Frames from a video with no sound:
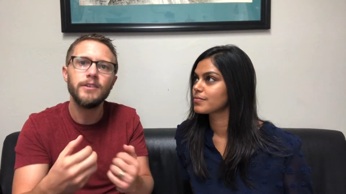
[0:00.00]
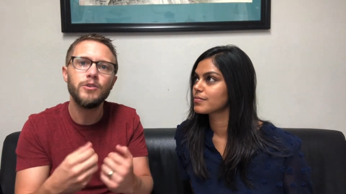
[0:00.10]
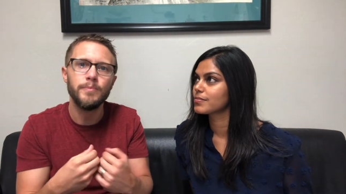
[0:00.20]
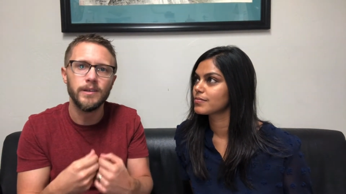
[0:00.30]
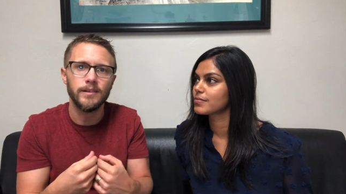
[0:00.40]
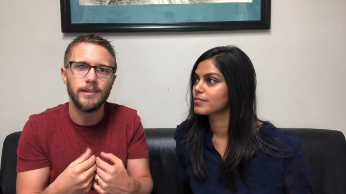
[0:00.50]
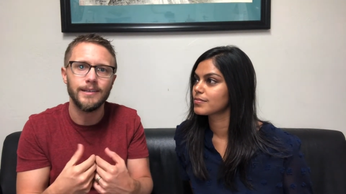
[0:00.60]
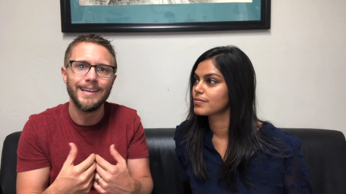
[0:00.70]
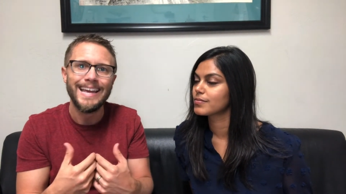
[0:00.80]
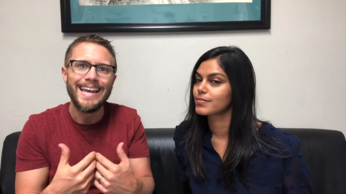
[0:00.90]

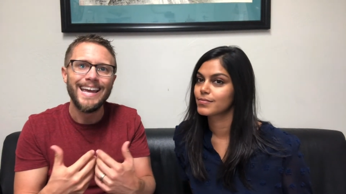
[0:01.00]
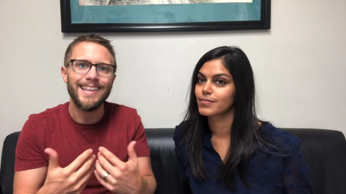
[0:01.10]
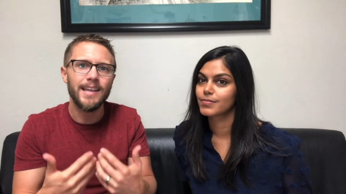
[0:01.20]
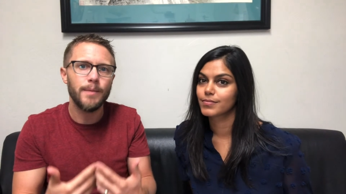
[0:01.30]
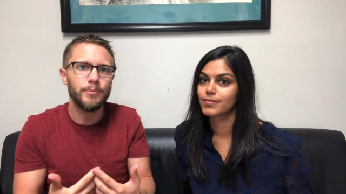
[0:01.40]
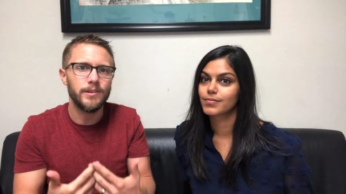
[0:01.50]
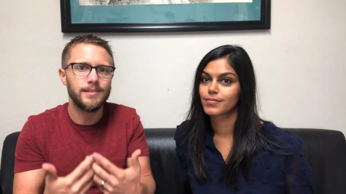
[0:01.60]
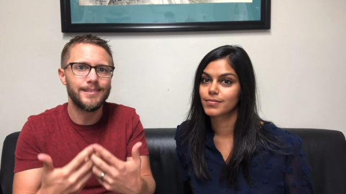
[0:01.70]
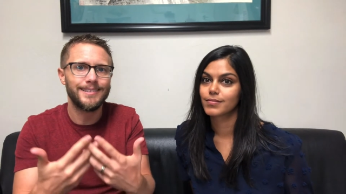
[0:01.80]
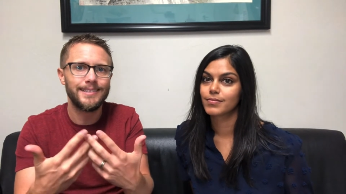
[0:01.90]
Speaker 1: humility, and that
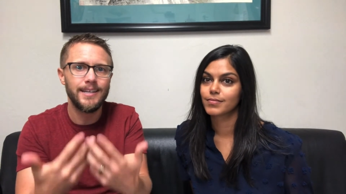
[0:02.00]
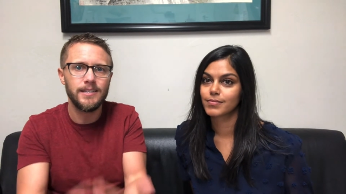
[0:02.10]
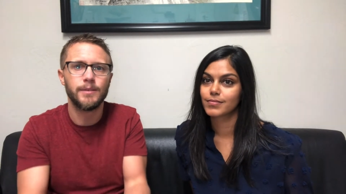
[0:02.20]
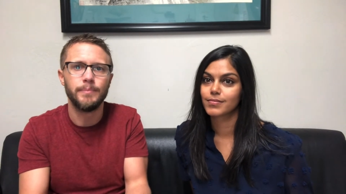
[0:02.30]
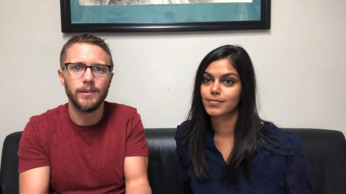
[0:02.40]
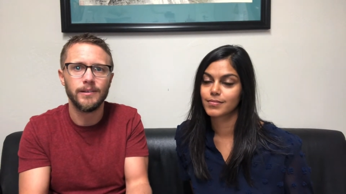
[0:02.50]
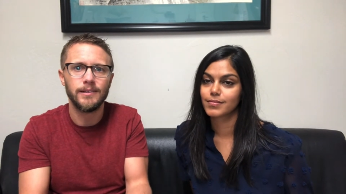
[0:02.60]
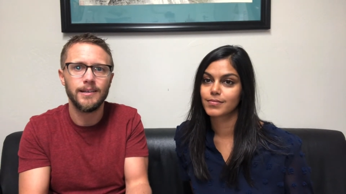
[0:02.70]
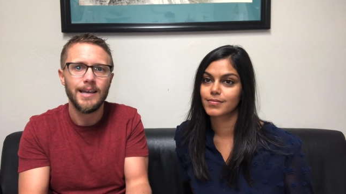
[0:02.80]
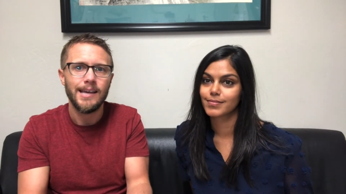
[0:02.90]
breeds
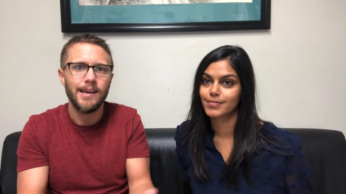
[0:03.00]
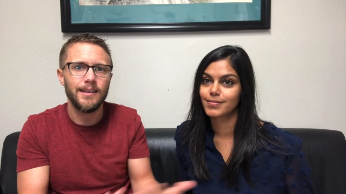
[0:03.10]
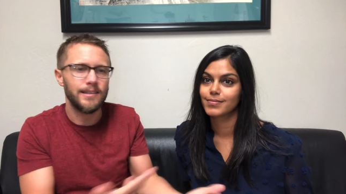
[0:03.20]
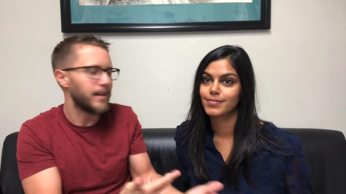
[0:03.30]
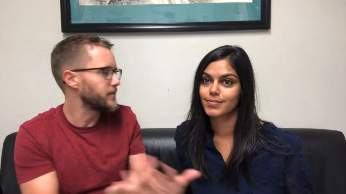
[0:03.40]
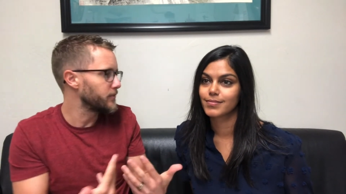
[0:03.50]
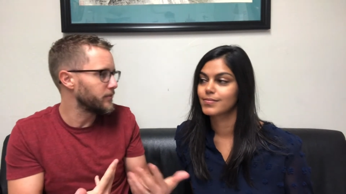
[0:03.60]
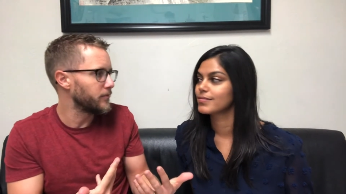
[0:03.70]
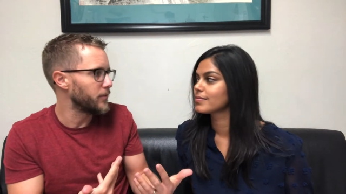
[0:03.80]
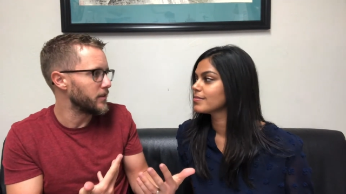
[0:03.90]
teachability. And I think that's
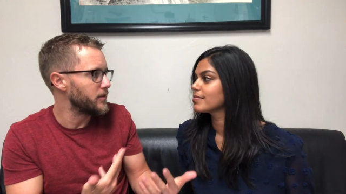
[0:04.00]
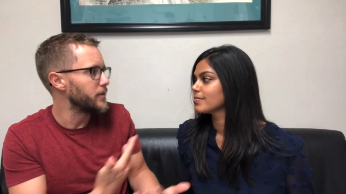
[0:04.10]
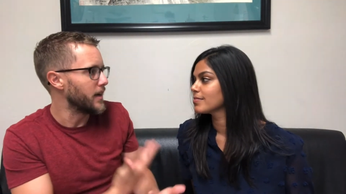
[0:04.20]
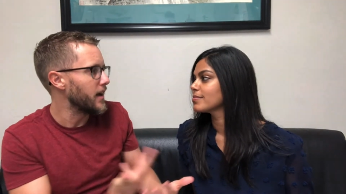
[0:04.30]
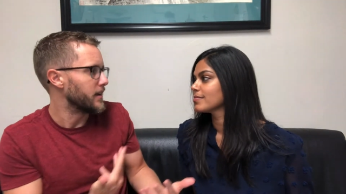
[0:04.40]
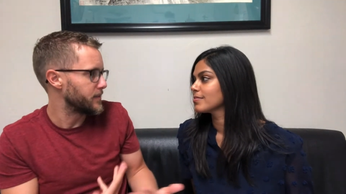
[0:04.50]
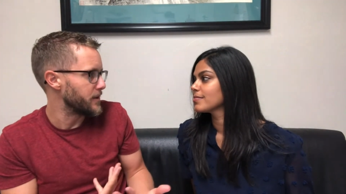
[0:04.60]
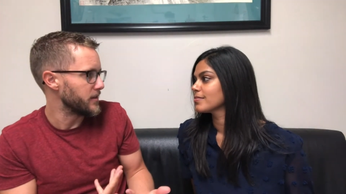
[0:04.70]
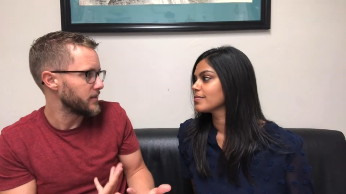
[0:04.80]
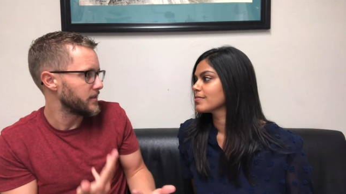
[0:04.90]
what you and I
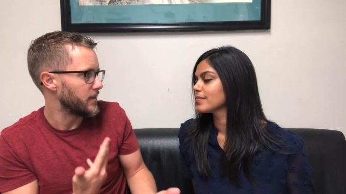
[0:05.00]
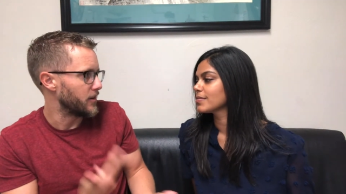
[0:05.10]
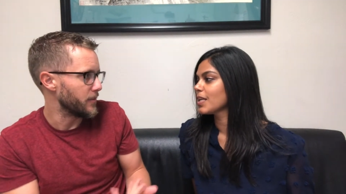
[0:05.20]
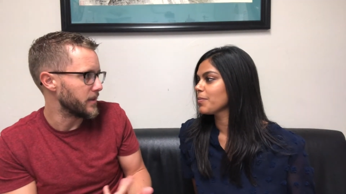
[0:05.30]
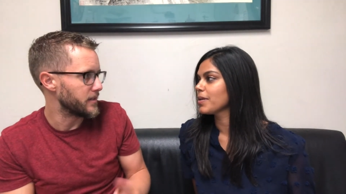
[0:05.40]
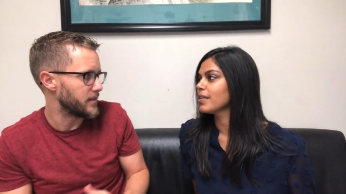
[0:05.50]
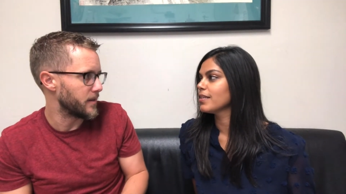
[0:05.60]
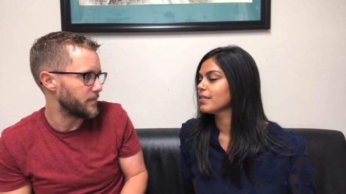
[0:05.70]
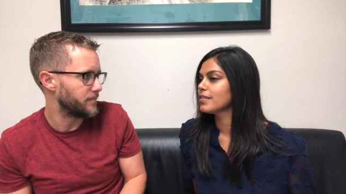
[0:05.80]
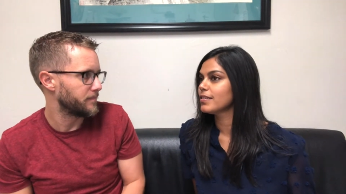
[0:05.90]
experienced in our hmm.
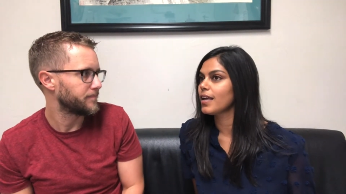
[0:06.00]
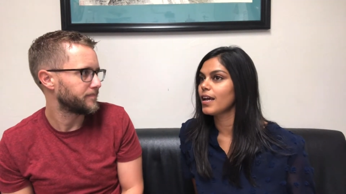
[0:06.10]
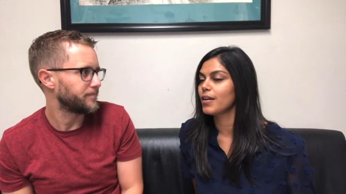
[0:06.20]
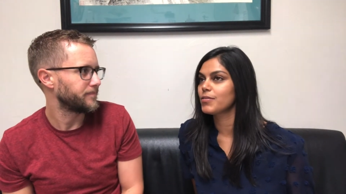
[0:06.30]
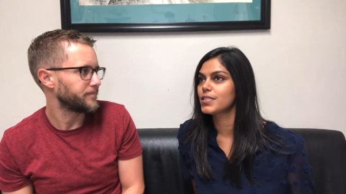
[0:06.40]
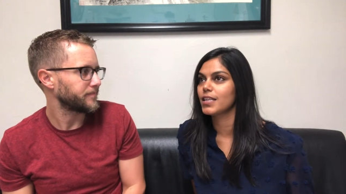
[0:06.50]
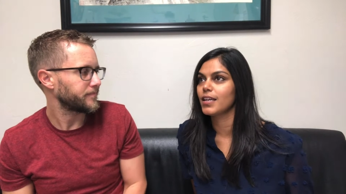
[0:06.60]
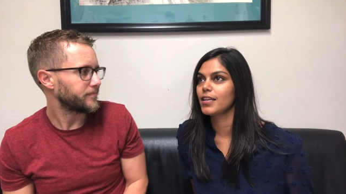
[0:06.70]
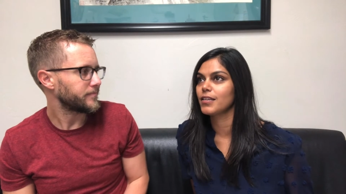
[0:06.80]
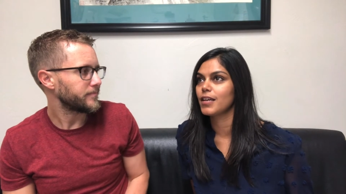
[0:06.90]
relationship.
Speaker 2: Yeah, I would
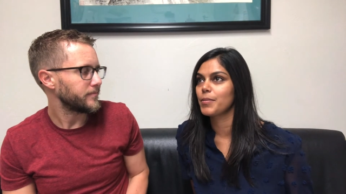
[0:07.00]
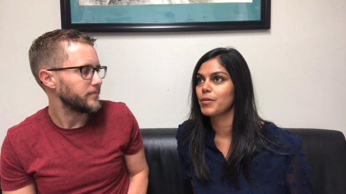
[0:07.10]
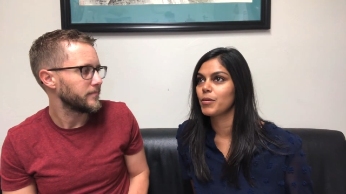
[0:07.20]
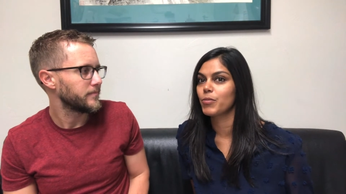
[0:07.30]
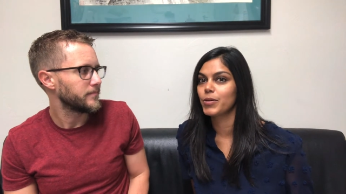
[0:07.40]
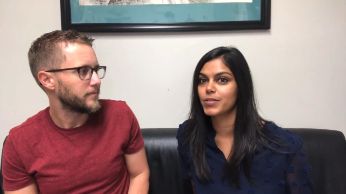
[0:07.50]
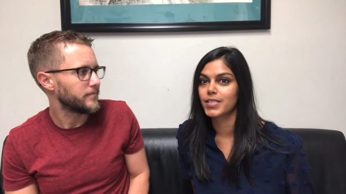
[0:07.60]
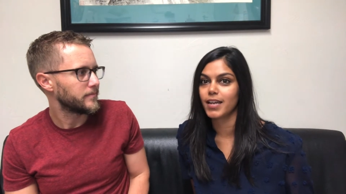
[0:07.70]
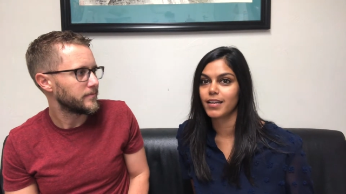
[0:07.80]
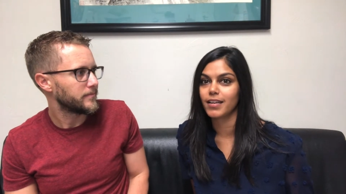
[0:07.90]
say, I mean, when we were
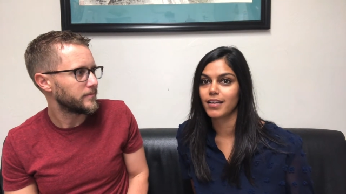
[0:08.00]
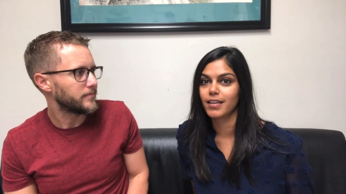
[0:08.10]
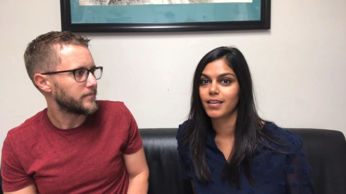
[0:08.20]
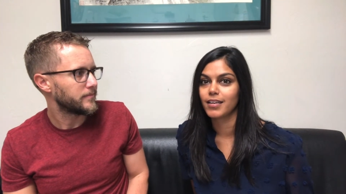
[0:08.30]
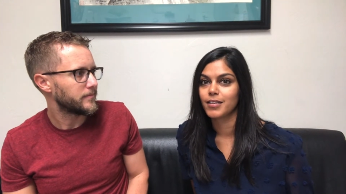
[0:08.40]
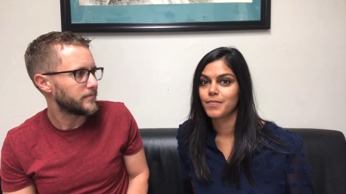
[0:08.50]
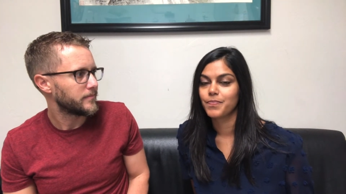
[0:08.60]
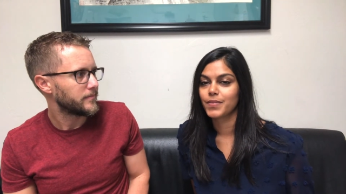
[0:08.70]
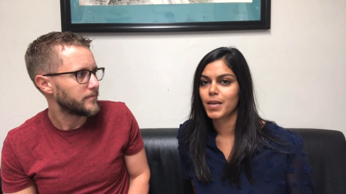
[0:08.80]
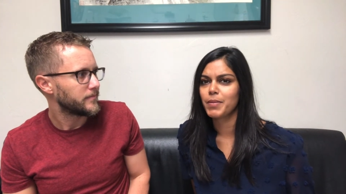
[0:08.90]
dating,
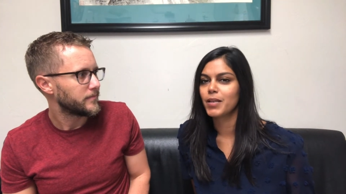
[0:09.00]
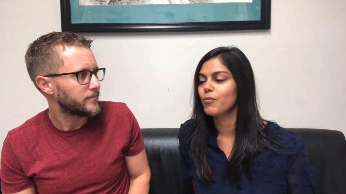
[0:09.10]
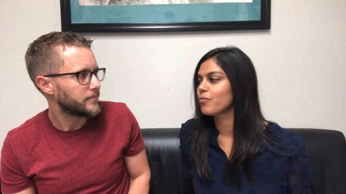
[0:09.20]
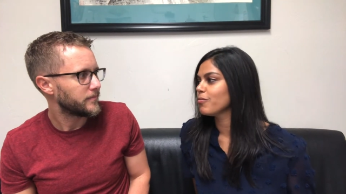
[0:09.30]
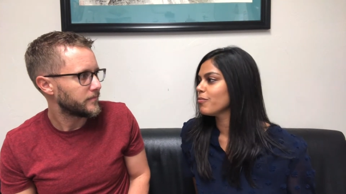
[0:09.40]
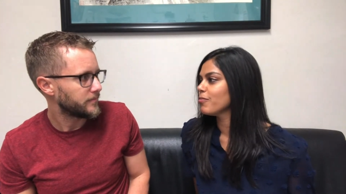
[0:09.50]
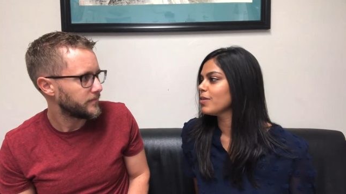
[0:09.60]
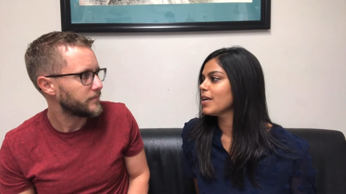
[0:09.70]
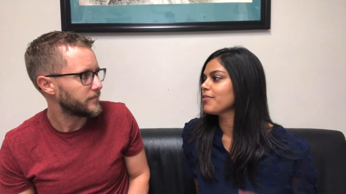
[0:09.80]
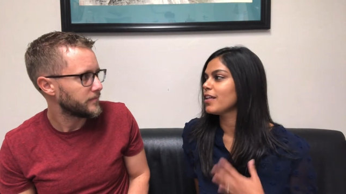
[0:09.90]
I mean,
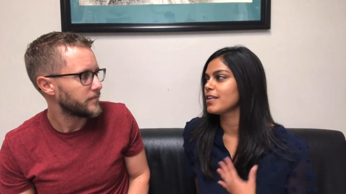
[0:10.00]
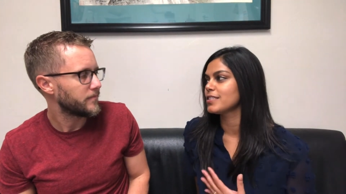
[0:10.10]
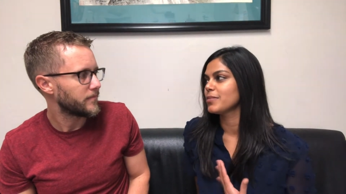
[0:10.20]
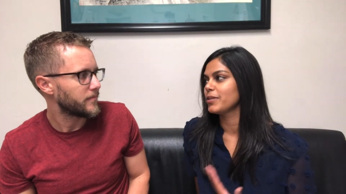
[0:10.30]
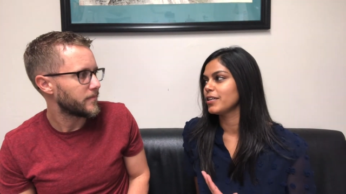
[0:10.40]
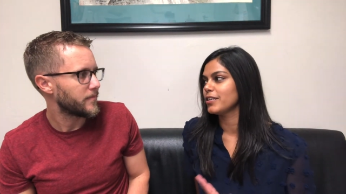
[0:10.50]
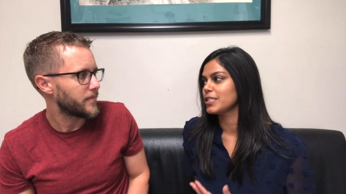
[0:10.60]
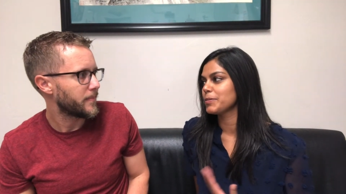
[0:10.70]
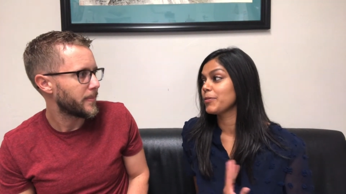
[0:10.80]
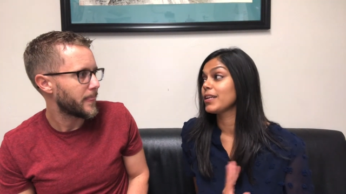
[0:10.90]
we have a lot of
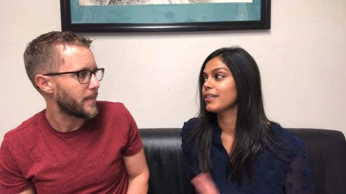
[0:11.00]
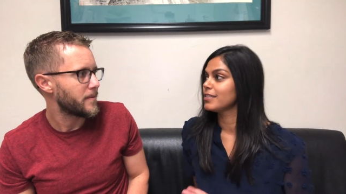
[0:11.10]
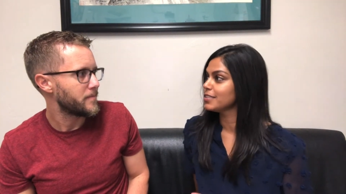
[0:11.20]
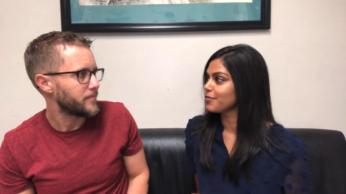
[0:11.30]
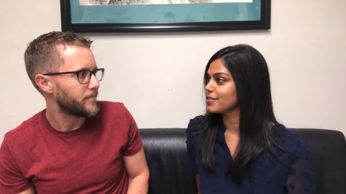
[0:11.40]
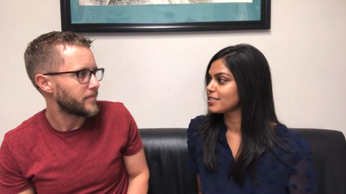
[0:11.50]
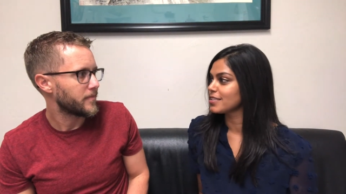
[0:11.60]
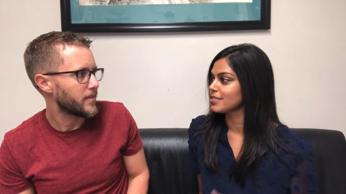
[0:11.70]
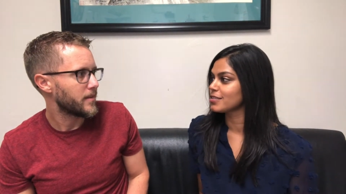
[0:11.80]
similarities, but we had a lot of differences.